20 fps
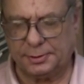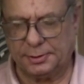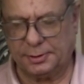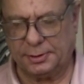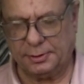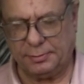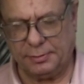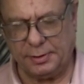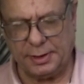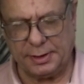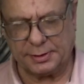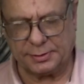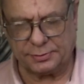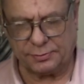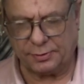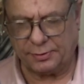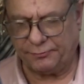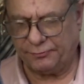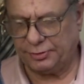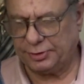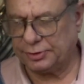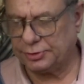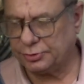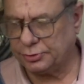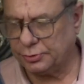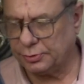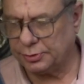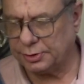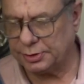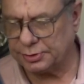Alright, so I'll finish
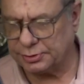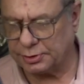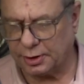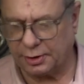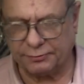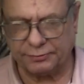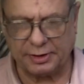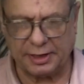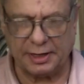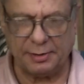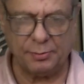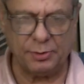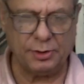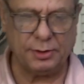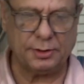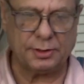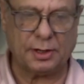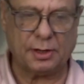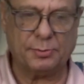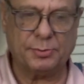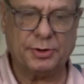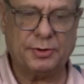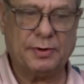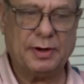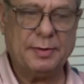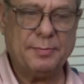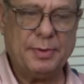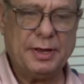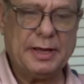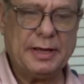doing this off camera and I'll be
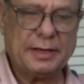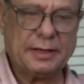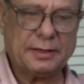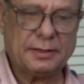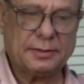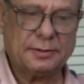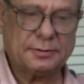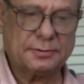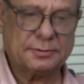right back.